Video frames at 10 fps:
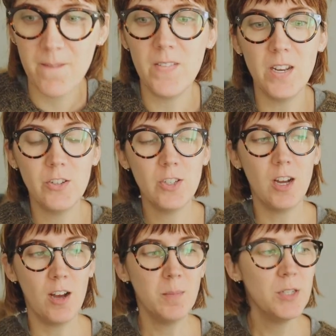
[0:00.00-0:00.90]
finished
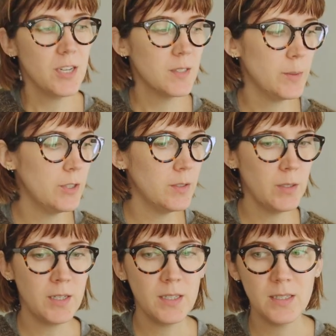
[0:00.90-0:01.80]
objects, which is
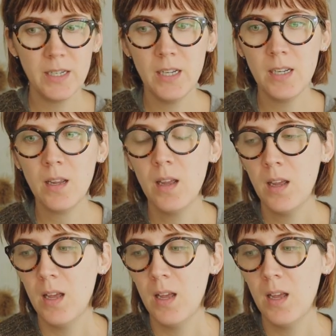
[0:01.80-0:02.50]
really exciting.